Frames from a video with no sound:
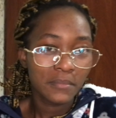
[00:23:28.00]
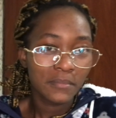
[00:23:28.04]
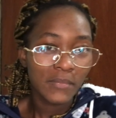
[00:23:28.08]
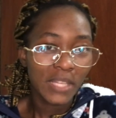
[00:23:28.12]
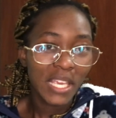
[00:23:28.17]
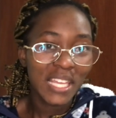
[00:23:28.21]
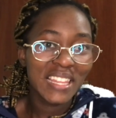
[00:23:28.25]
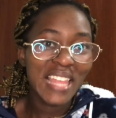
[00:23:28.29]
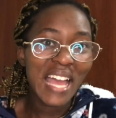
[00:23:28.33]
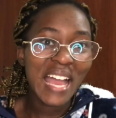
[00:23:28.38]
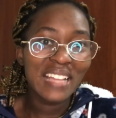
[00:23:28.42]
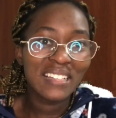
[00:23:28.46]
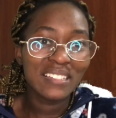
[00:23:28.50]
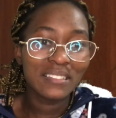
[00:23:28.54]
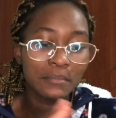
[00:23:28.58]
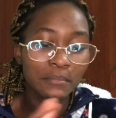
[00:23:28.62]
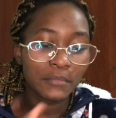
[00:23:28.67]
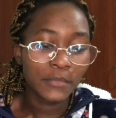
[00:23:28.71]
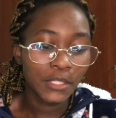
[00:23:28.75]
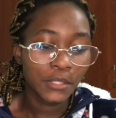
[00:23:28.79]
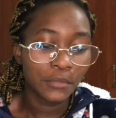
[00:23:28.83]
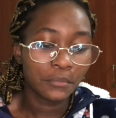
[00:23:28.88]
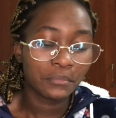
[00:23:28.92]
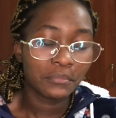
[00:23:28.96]
That
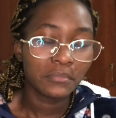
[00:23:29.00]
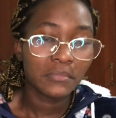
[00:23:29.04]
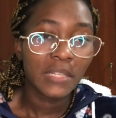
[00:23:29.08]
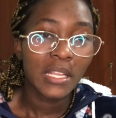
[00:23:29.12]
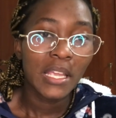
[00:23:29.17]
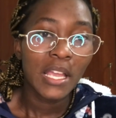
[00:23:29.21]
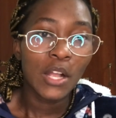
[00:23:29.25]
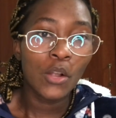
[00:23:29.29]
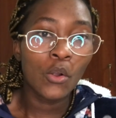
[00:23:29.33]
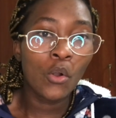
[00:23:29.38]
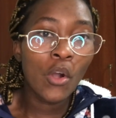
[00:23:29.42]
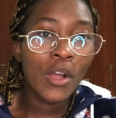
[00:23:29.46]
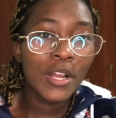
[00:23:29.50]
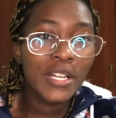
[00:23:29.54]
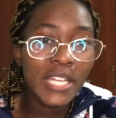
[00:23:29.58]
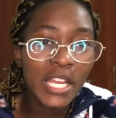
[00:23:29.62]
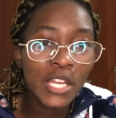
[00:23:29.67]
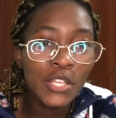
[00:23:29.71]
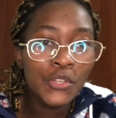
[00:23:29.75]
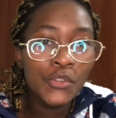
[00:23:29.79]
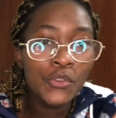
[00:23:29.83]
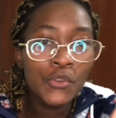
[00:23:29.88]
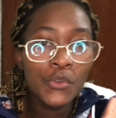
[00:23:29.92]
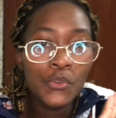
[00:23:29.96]
God
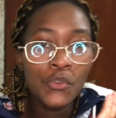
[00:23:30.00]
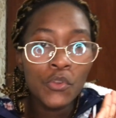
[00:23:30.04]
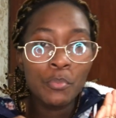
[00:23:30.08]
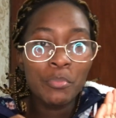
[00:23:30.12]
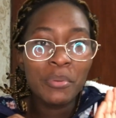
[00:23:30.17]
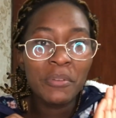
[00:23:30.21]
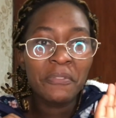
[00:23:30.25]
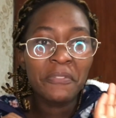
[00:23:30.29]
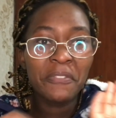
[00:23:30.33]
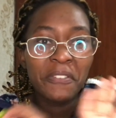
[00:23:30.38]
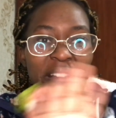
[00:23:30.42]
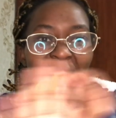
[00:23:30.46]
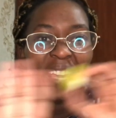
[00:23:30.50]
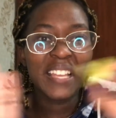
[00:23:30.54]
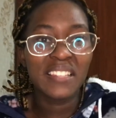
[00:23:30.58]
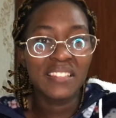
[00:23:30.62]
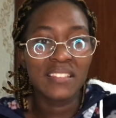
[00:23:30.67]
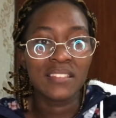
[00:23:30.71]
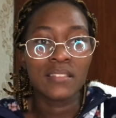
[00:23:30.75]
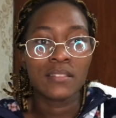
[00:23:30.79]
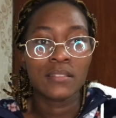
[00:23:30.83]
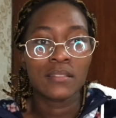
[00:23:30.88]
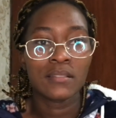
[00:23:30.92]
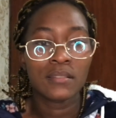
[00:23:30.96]
and you'll be friends
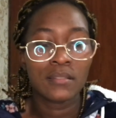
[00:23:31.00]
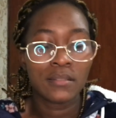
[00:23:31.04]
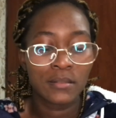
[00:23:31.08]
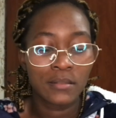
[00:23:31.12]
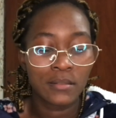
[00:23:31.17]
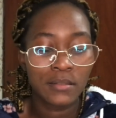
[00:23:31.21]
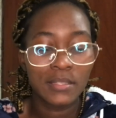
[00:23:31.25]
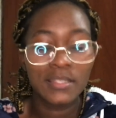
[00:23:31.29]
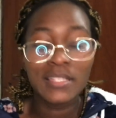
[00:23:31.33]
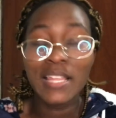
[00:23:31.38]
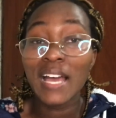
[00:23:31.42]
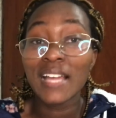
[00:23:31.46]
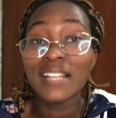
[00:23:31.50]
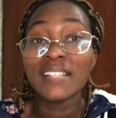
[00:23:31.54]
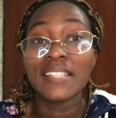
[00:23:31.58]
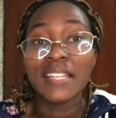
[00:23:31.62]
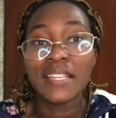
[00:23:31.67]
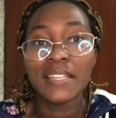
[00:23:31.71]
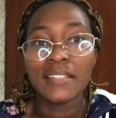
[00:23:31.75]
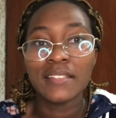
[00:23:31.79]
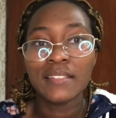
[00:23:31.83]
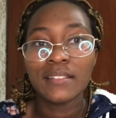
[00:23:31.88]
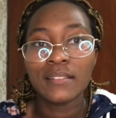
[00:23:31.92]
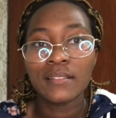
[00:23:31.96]
that day.
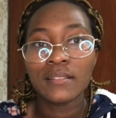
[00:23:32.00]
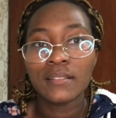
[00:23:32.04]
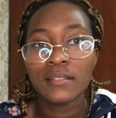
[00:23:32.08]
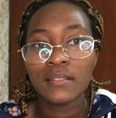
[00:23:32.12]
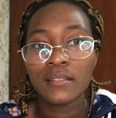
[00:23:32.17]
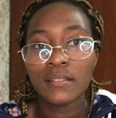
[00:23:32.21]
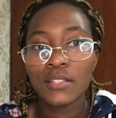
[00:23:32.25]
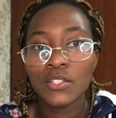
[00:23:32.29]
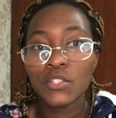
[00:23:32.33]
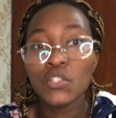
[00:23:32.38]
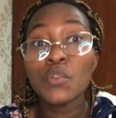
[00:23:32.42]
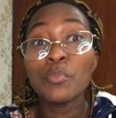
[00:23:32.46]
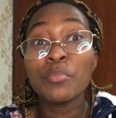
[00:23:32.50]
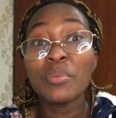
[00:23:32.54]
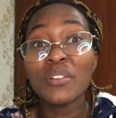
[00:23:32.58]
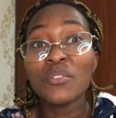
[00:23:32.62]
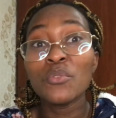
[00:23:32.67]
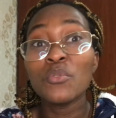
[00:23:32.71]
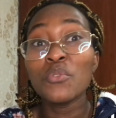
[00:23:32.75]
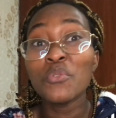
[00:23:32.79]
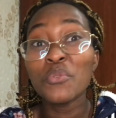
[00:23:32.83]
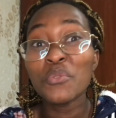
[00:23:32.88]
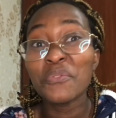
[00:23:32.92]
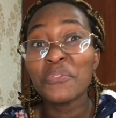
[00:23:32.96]
You'll be
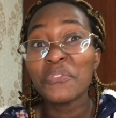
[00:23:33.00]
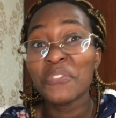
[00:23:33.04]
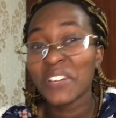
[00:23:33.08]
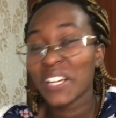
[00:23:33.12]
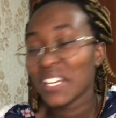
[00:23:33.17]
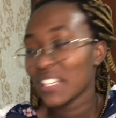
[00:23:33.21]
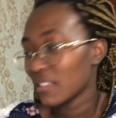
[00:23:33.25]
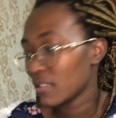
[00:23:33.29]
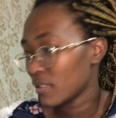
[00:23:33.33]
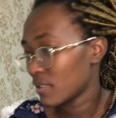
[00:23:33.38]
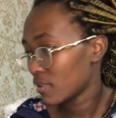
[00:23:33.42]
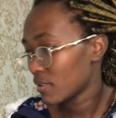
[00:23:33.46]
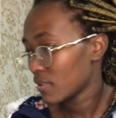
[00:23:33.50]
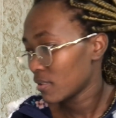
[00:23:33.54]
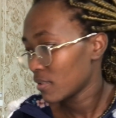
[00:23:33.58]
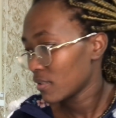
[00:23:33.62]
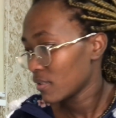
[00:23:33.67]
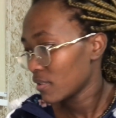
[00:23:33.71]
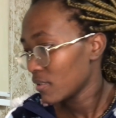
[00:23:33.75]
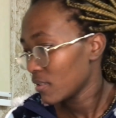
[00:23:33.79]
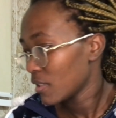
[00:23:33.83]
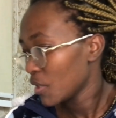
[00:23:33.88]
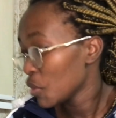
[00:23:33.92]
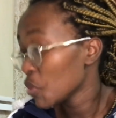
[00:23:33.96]
good friends.
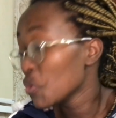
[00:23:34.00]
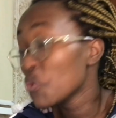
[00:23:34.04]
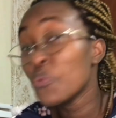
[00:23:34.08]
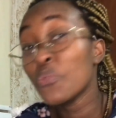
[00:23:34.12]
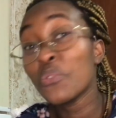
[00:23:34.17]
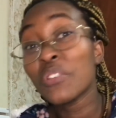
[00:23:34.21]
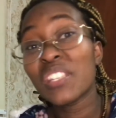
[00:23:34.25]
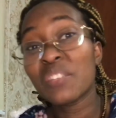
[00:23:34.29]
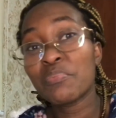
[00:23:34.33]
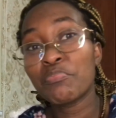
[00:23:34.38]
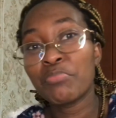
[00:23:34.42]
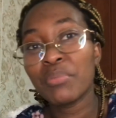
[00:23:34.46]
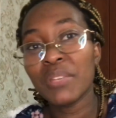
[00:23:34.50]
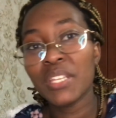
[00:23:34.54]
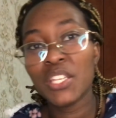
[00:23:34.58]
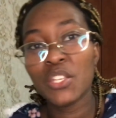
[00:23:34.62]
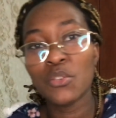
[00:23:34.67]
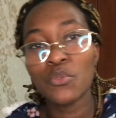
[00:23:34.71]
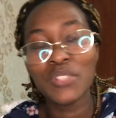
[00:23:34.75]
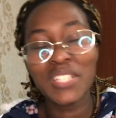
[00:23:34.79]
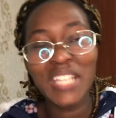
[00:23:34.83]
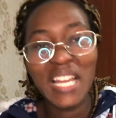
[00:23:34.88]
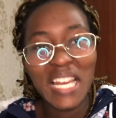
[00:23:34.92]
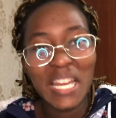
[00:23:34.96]
You speak, you
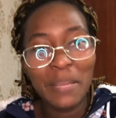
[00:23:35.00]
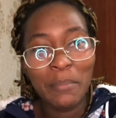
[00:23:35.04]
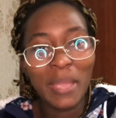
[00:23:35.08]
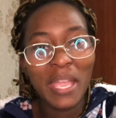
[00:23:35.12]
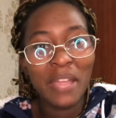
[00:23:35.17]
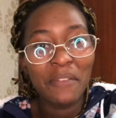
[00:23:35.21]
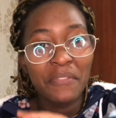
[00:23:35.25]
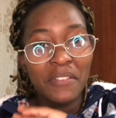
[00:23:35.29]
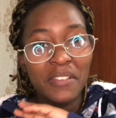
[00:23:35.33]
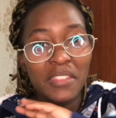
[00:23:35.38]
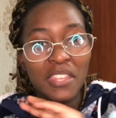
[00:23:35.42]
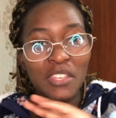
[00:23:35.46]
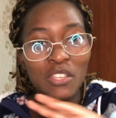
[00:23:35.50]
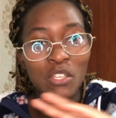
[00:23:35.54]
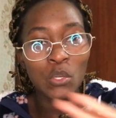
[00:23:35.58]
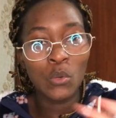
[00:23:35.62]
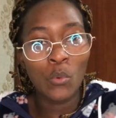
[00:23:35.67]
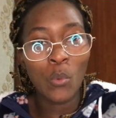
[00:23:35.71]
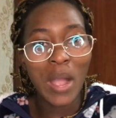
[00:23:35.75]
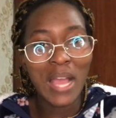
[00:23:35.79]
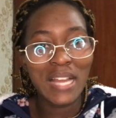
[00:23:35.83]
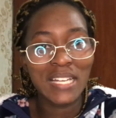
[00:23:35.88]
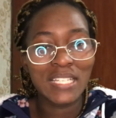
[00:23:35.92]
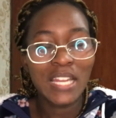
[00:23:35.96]
tell him everything you
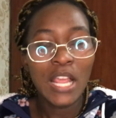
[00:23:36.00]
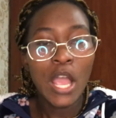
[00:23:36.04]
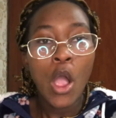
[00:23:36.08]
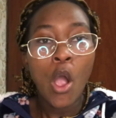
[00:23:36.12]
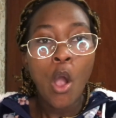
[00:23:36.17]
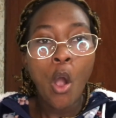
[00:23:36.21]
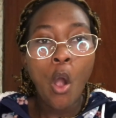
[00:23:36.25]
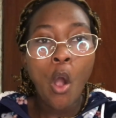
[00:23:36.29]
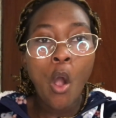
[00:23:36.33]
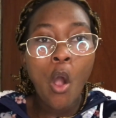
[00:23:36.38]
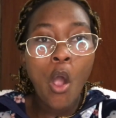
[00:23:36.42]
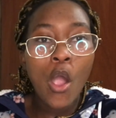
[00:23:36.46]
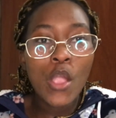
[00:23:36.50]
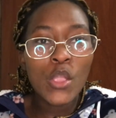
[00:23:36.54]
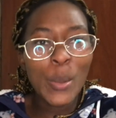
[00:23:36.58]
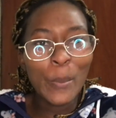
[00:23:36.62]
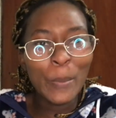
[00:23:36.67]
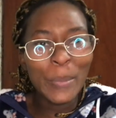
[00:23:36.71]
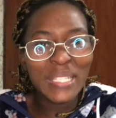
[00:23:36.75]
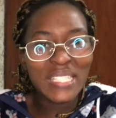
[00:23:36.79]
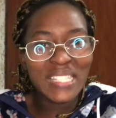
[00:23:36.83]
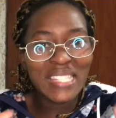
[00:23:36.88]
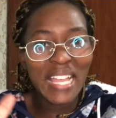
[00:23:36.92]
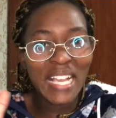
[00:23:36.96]
want, all your
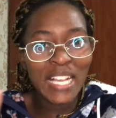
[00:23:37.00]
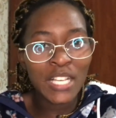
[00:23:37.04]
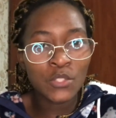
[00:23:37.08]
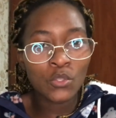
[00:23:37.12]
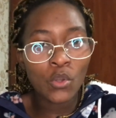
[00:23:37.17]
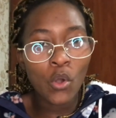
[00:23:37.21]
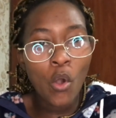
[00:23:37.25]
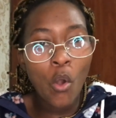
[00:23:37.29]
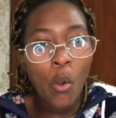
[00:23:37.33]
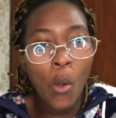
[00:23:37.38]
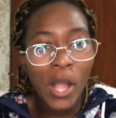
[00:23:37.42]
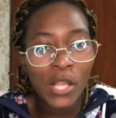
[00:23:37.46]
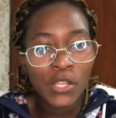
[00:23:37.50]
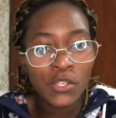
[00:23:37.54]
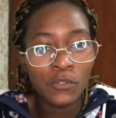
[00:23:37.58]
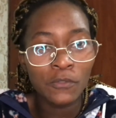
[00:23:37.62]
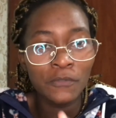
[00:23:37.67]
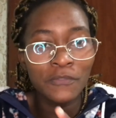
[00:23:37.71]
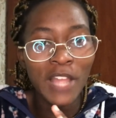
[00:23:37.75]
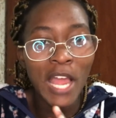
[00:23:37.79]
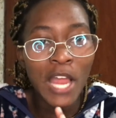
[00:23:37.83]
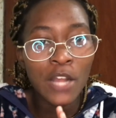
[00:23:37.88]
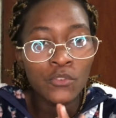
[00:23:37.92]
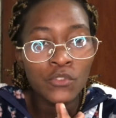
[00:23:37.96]
mistakes, all what you've
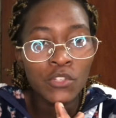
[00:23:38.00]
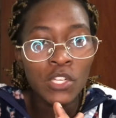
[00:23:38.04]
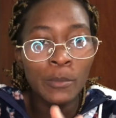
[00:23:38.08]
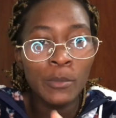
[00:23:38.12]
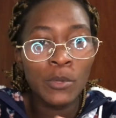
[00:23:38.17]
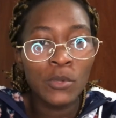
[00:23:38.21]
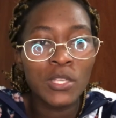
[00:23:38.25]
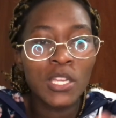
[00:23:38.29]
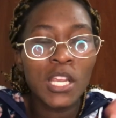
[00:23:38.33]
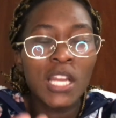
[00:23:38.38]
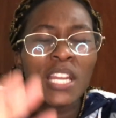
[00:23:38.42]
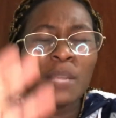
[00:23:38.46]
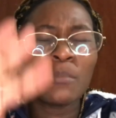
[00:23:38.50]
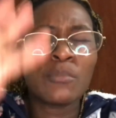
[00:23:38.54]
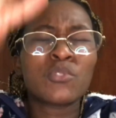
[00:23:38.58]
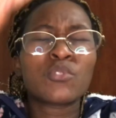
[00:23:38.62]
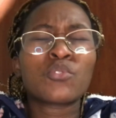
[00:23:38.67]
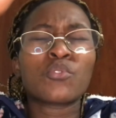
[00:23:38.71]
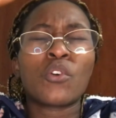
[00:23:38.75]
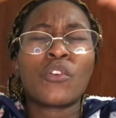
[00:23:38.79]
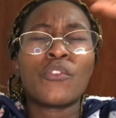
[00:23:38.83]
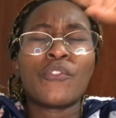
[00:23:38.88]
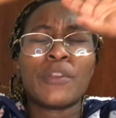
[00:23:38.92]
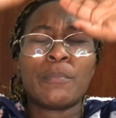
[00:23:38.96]
done to him. You tell him,
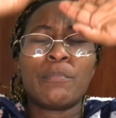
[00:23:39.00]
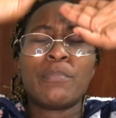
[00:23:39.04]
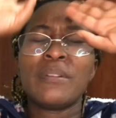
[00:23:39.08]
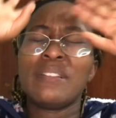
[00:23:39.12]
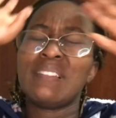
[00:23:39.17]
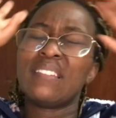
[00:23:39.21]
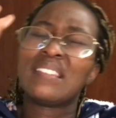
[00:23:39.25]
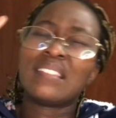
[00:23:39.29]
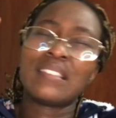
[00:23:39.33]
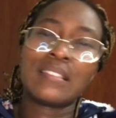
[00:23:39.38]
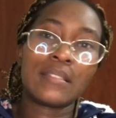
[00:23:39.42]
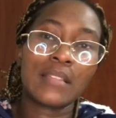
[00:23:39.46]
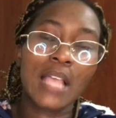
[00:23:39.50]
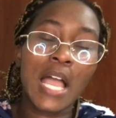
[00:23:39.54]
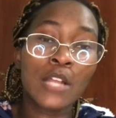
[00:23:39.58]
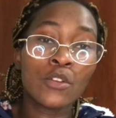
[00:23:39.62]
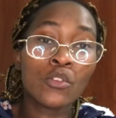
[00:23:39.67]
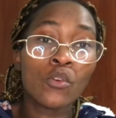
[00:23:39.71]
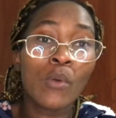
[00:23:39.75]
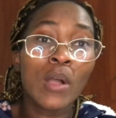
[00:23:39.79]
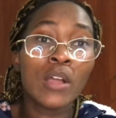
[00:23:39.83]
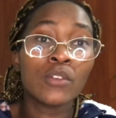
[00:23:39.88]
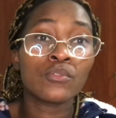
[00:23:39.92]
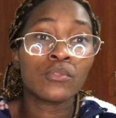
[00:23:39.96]
sorry, please, I don't
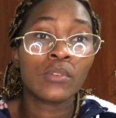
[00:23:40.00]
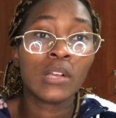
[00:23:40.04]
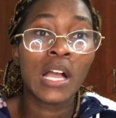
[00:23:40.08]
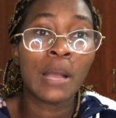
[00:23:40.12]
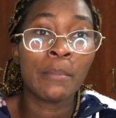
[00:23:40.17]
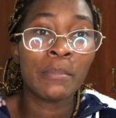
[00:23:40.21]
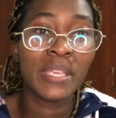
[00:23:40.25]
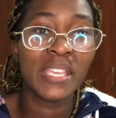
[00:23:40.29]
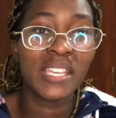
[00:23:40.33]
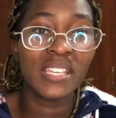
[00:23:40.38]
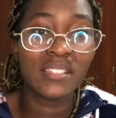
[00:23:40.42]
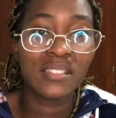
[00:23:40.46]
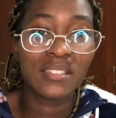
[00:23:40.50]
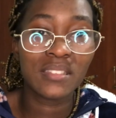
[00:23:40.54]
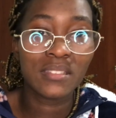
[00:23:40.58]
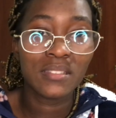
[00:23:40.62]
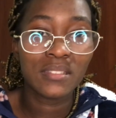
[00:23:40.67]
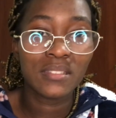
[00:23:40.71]
want to come yet.